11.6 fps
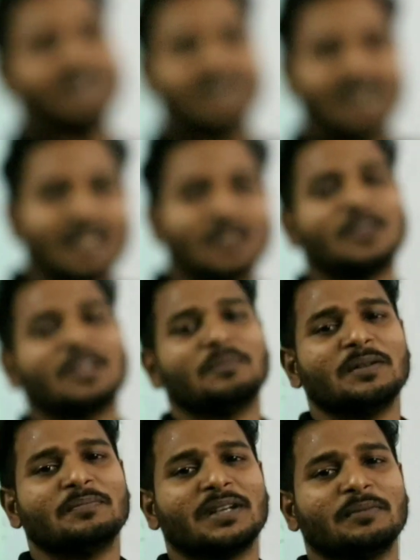in trigonal
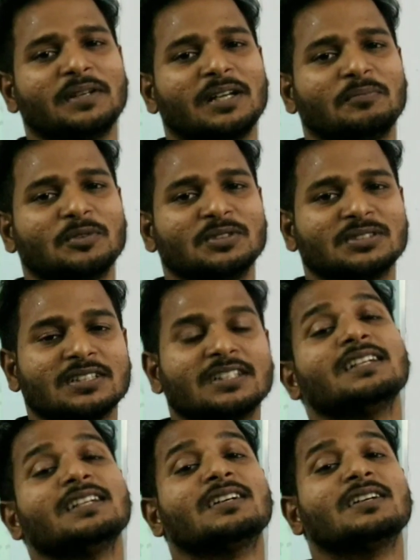bipyramidal
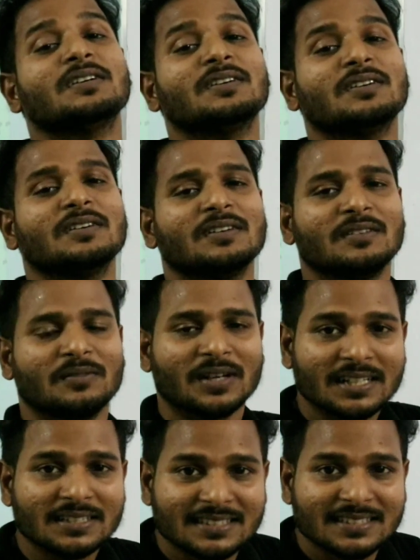position,
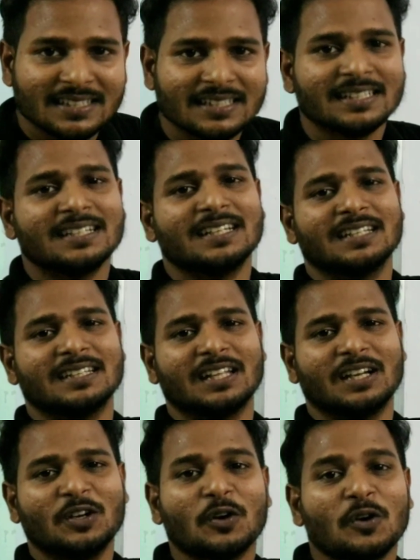what I say,
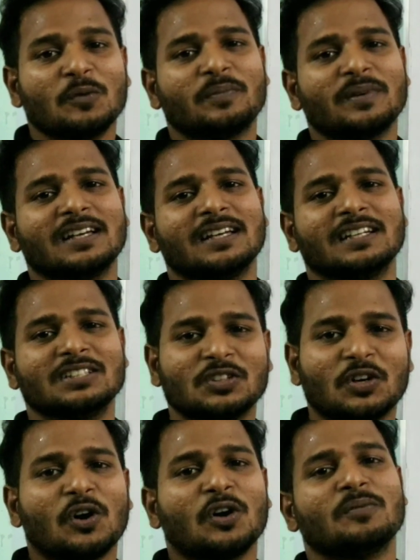the lone pair
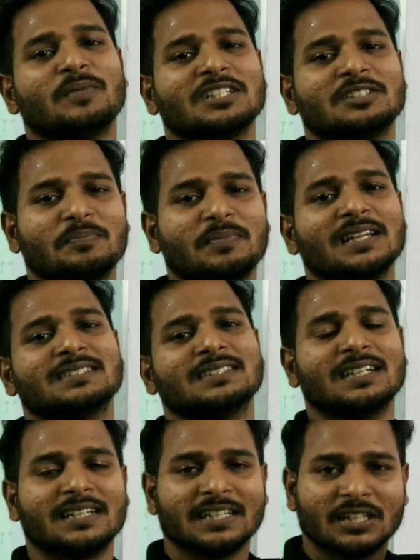is always
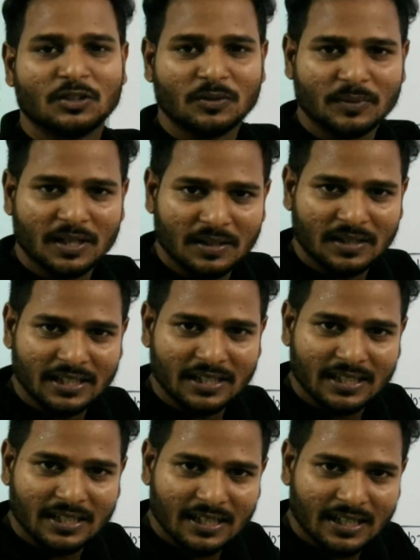placed at
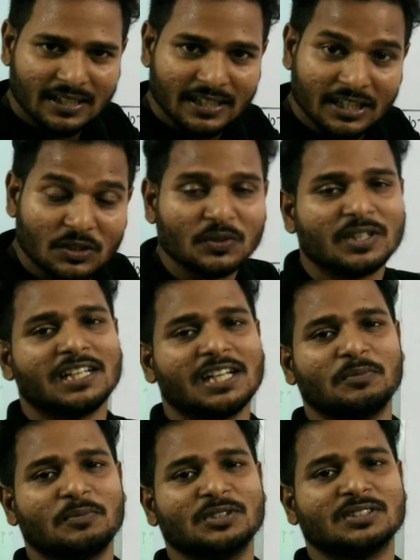
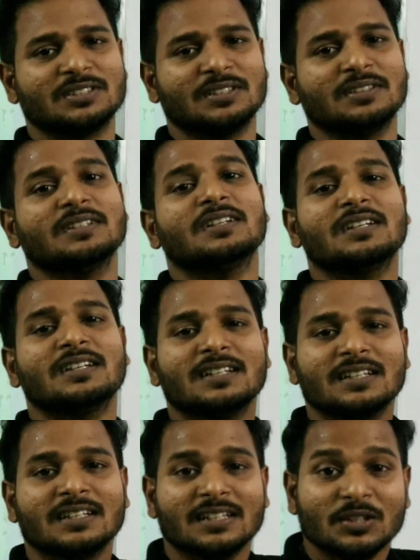equatorial position
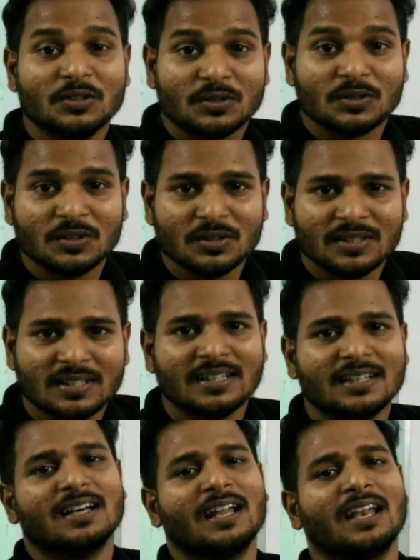due
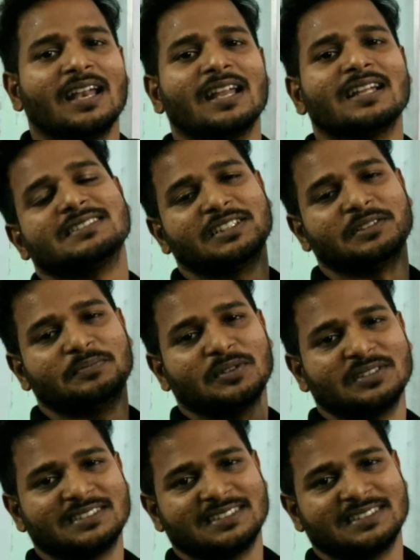to less repulsion.